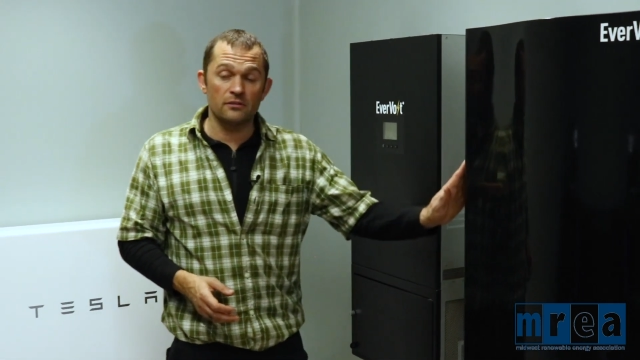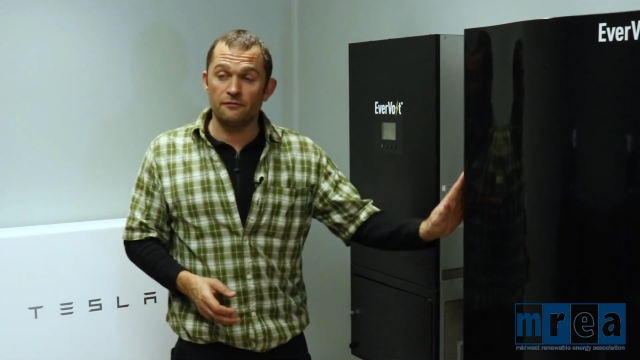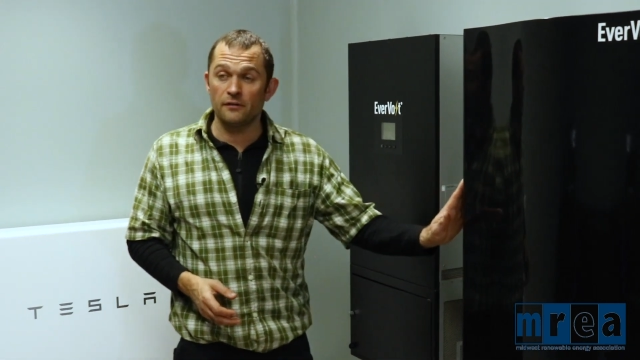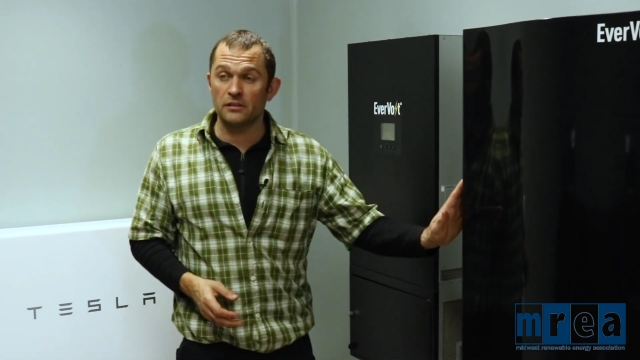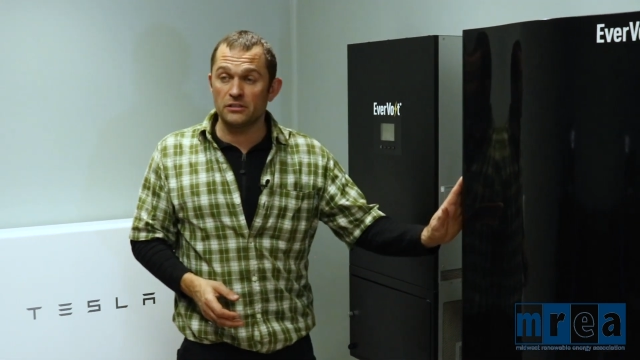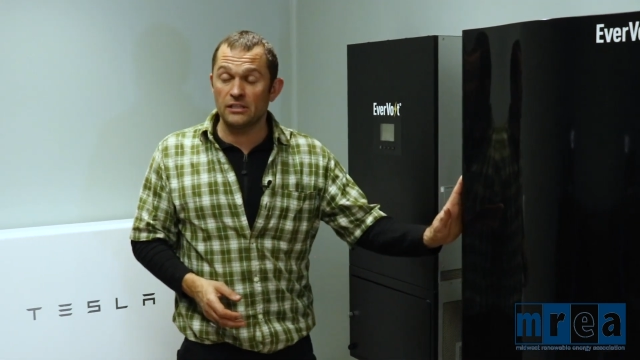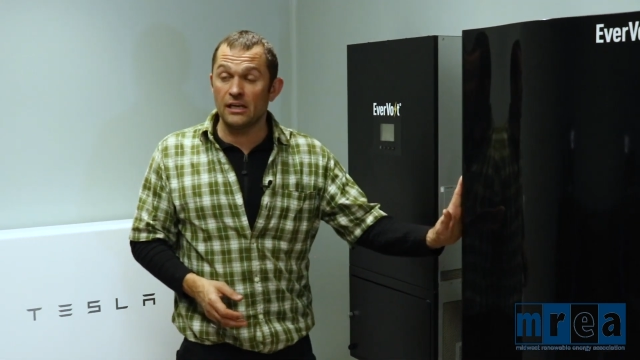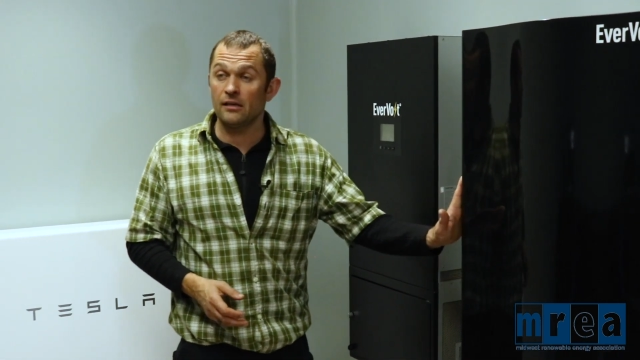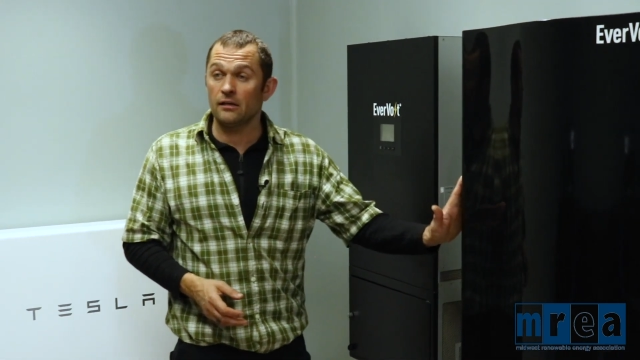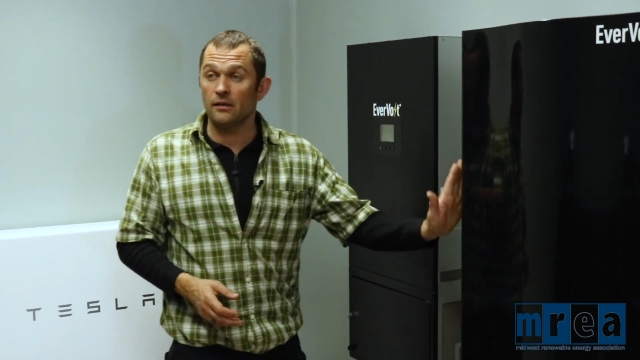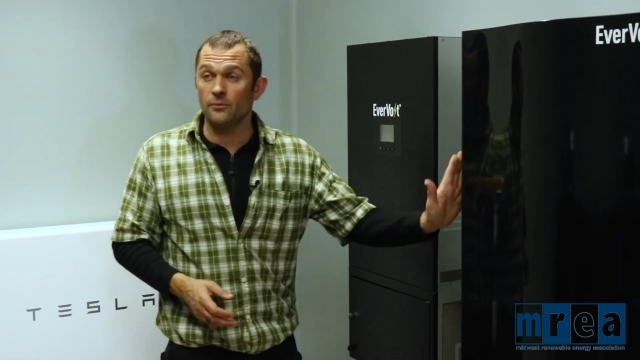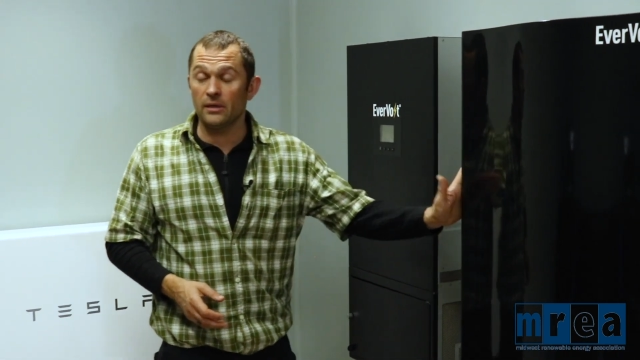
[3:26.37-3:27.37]
of
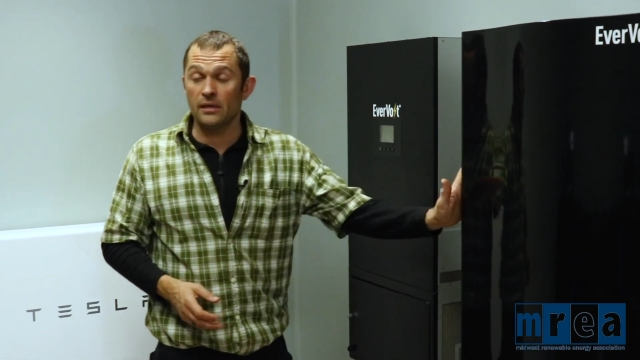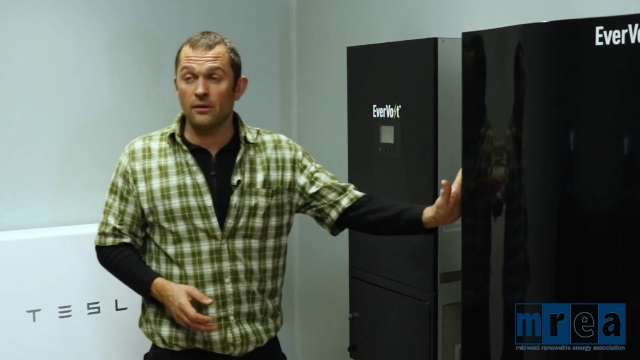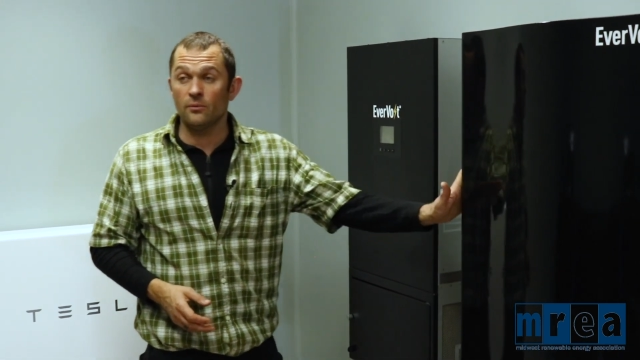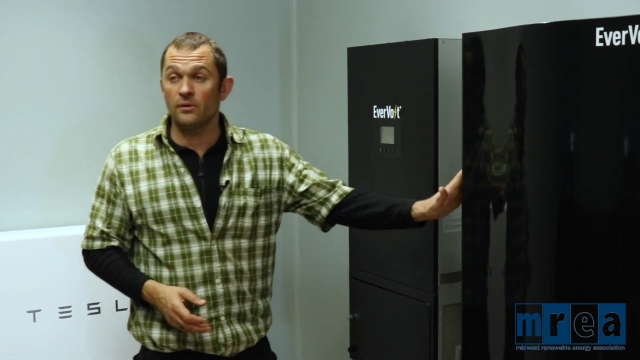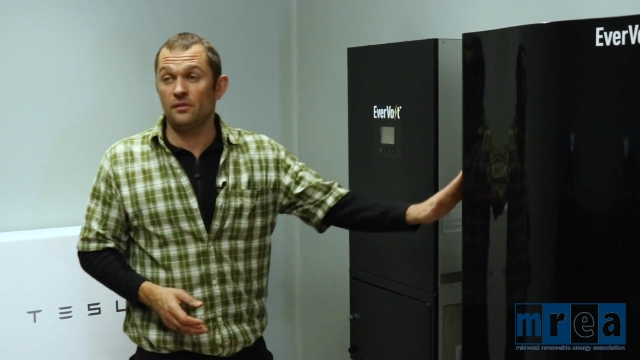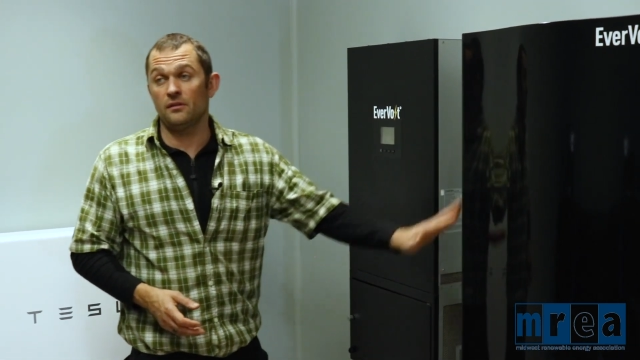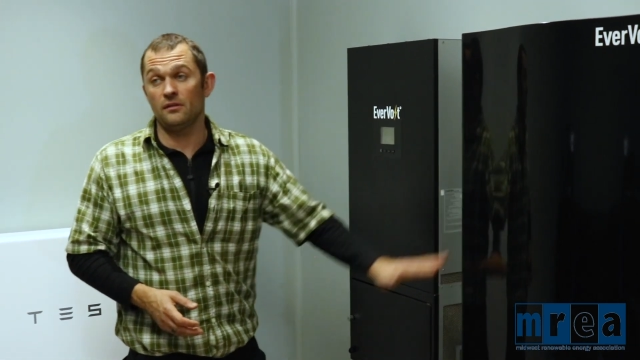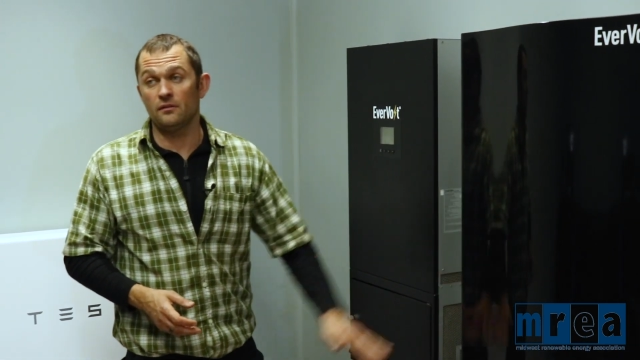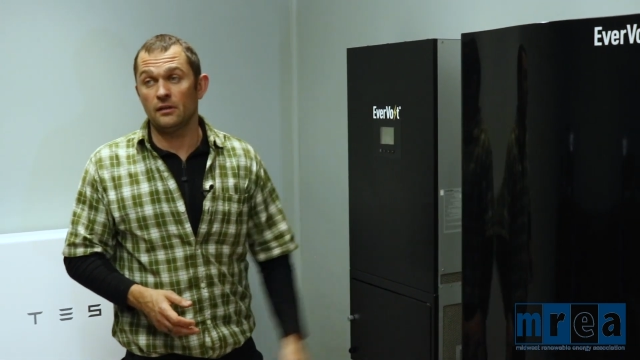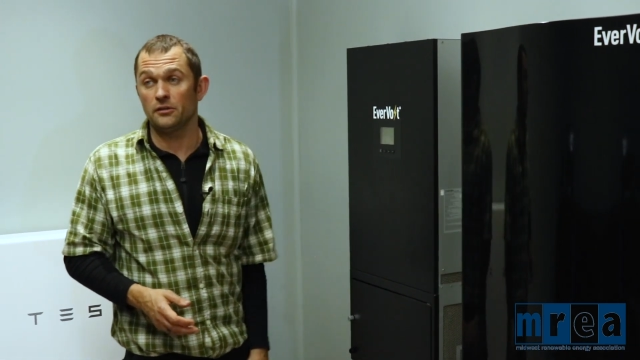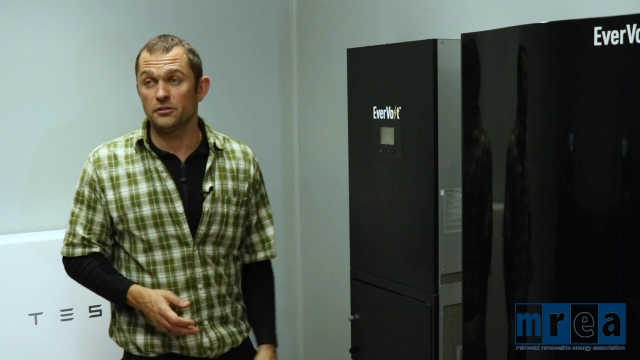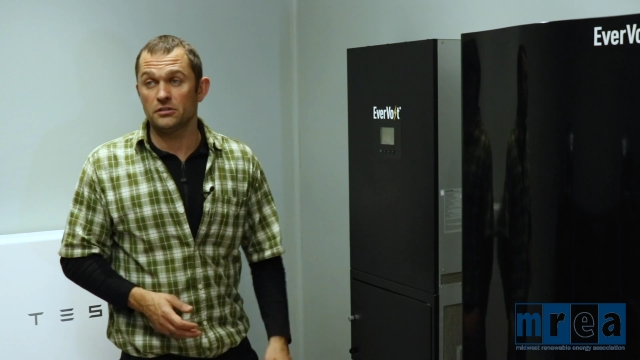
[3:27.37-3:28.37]
functionality we get with these
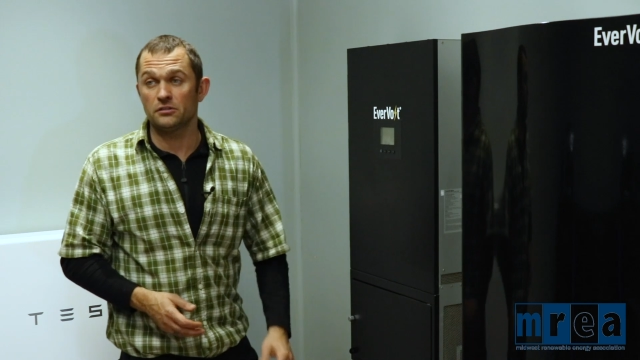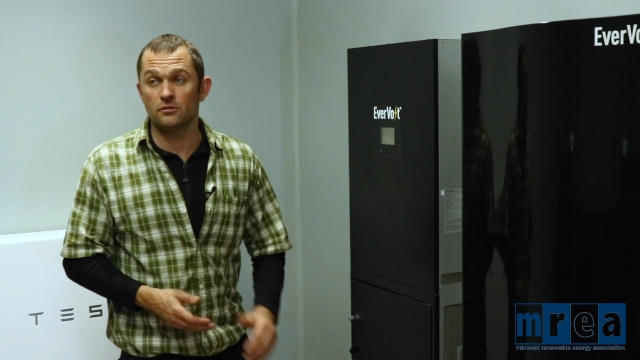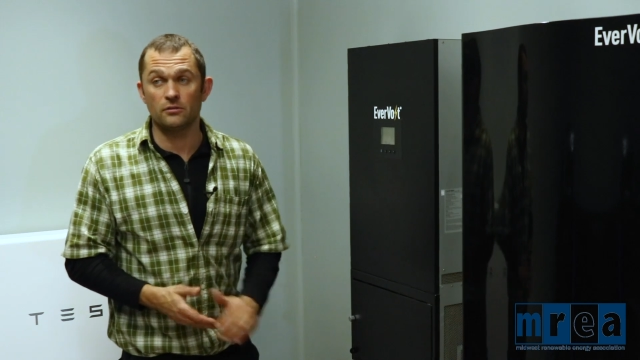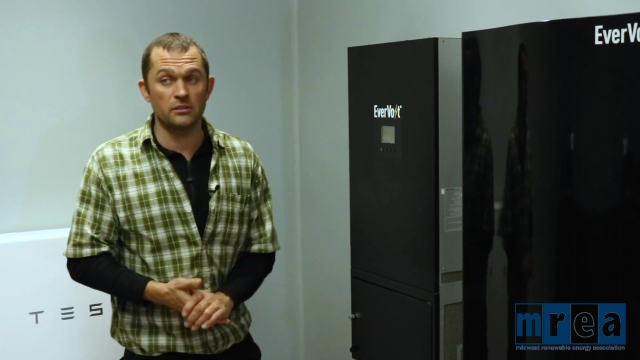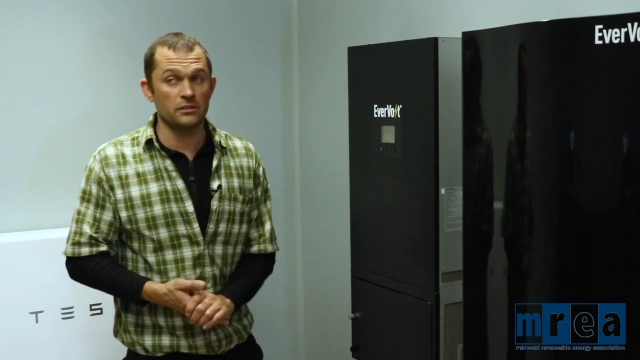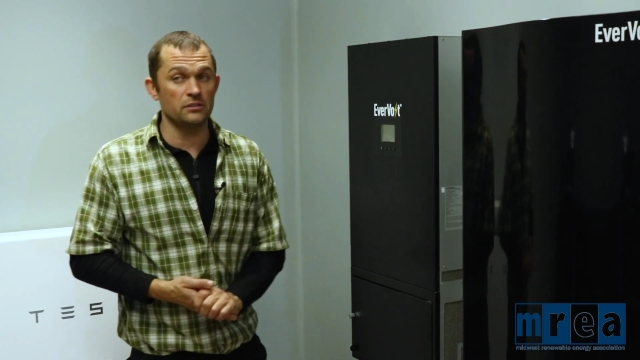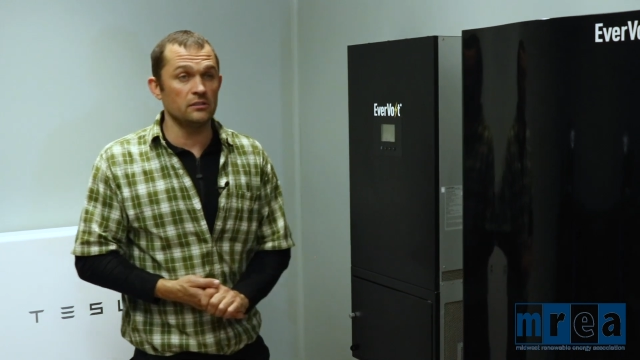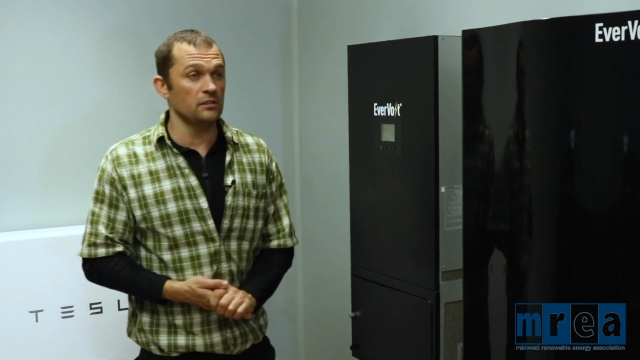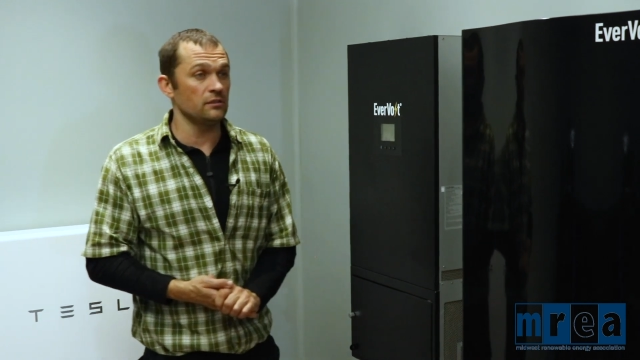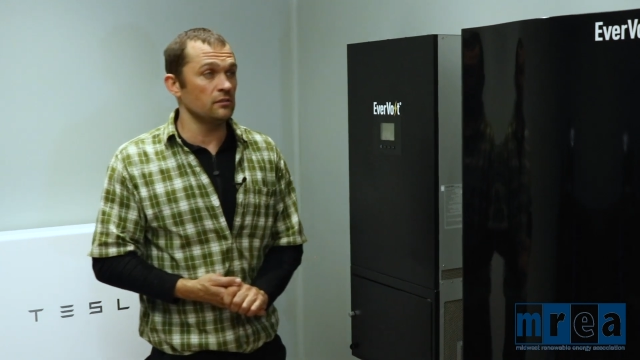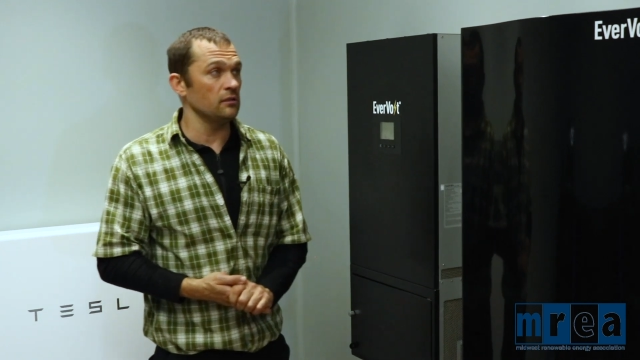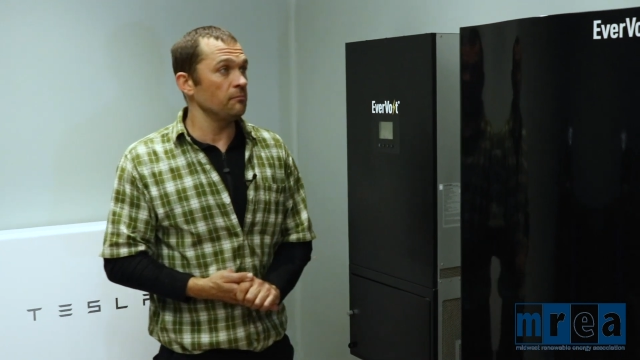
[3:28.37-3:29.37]
energy storage
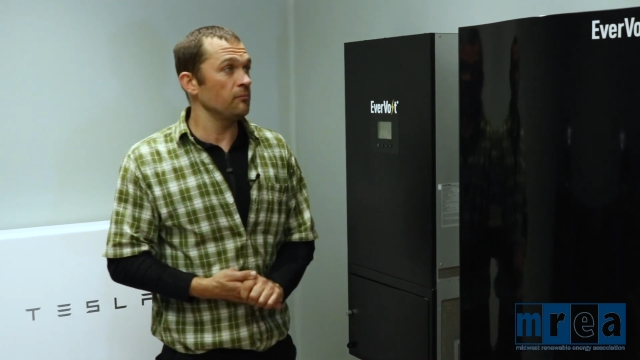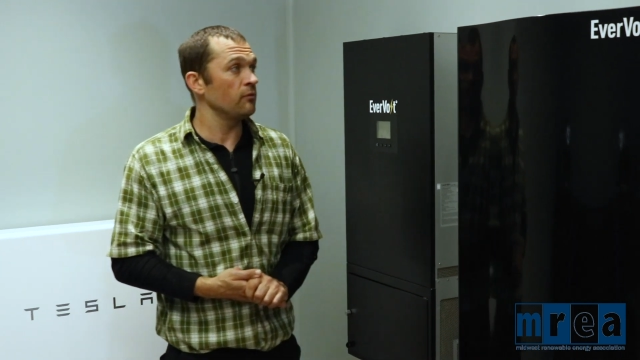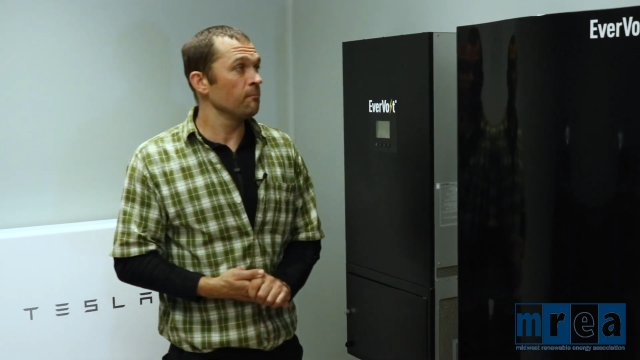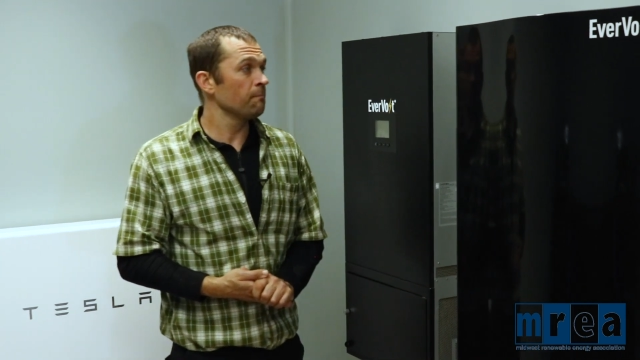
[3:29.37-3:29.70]
systems.